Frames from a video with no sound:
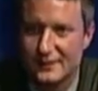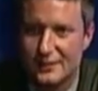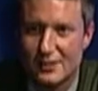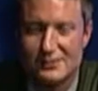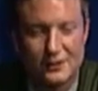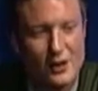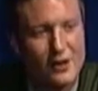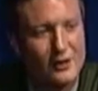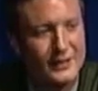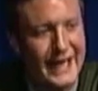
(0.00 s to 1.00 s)
comes
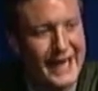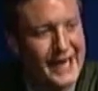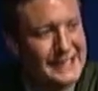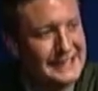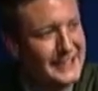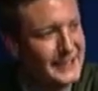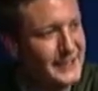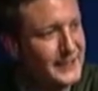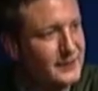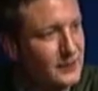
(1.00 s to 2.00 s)
along and
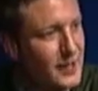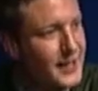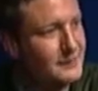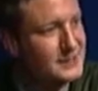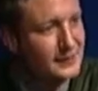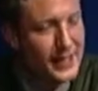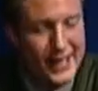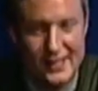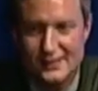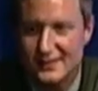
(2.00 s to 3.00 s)
he claims
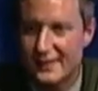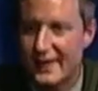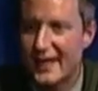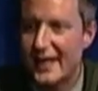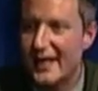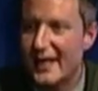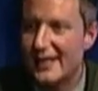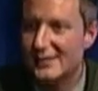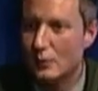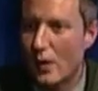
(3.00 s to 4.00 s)
land that
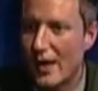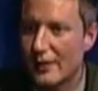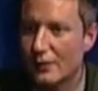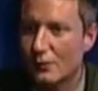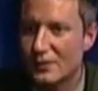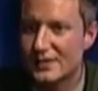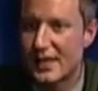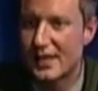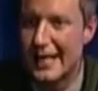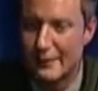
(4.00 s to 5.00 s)
a squatter was
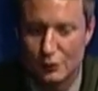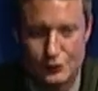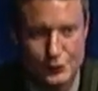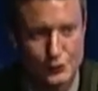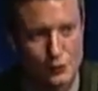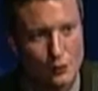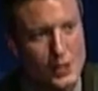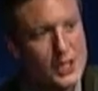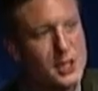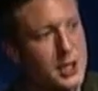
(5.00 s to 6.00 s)
unable
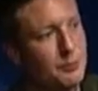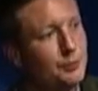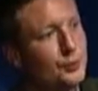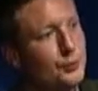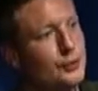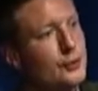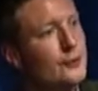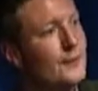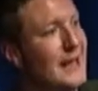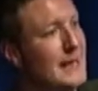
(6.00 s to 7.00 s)
to
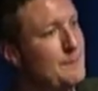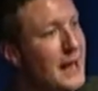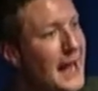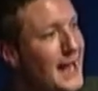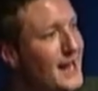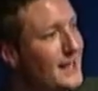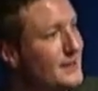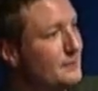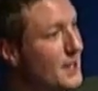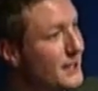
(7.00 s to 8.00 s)
improve and pay
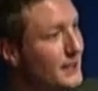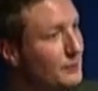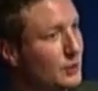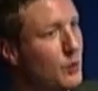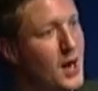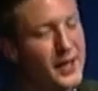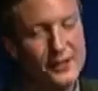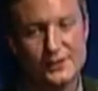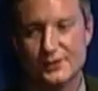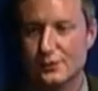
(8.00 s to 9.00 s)
the money
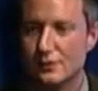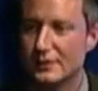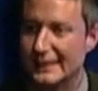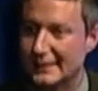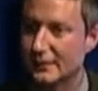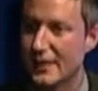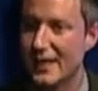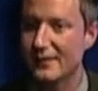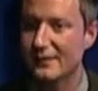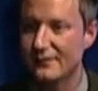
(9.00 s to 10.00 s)
required to get the
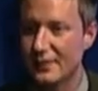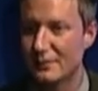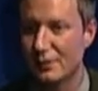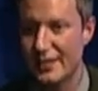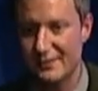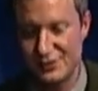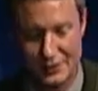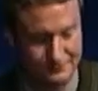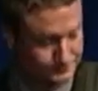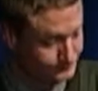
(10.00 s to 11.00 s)
land via preemption.